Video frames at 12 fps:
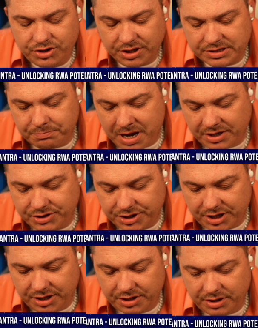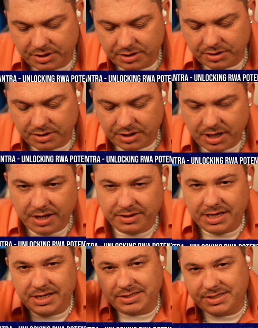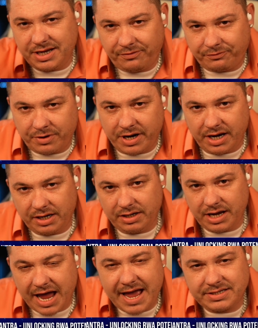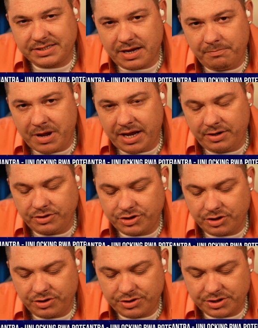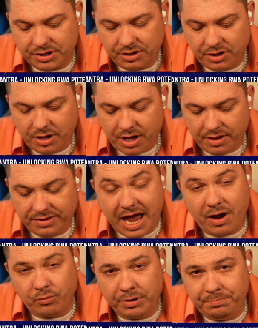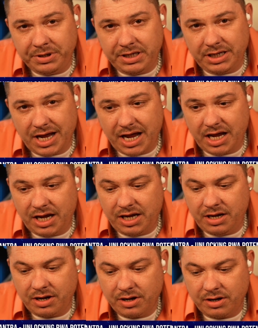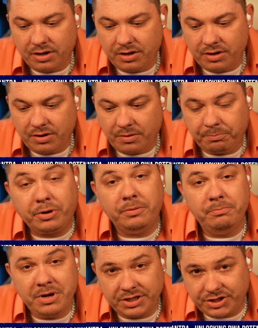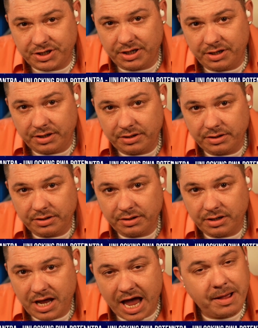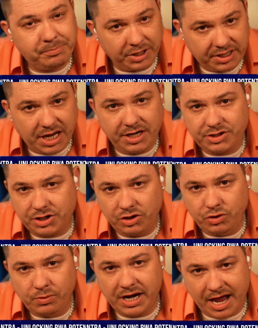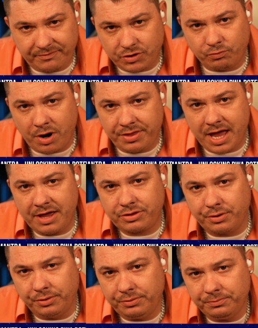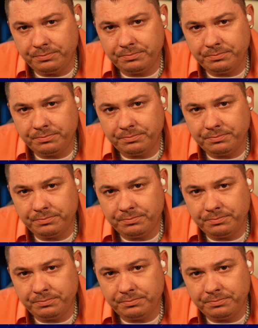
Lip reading: just mentioned these different asset managers. That would be a permissioned application. You would have to run that through.